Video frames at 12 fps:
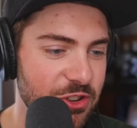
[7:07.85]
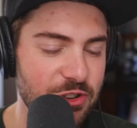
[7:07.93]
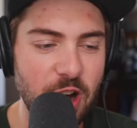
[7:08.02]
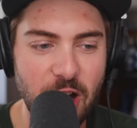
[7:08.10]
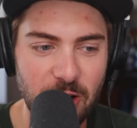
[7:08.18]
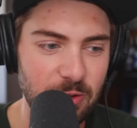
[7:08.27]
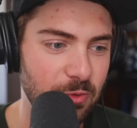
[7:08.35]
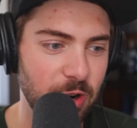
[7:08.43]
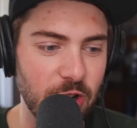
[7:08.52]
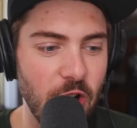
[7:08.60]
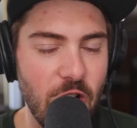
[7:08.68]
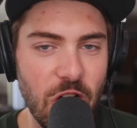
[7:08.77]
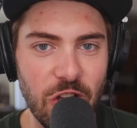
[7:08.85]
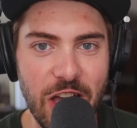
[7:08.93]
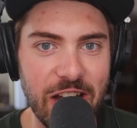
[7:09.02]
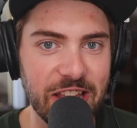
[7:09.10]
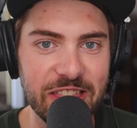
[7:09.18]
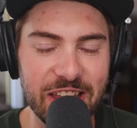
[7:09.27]
Do not recall
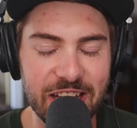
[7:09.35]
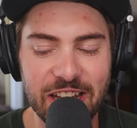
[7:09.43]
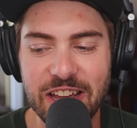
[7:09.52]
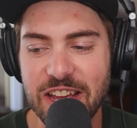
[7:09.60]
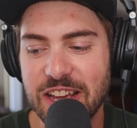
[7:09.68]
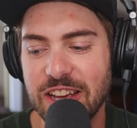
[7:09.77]
anything.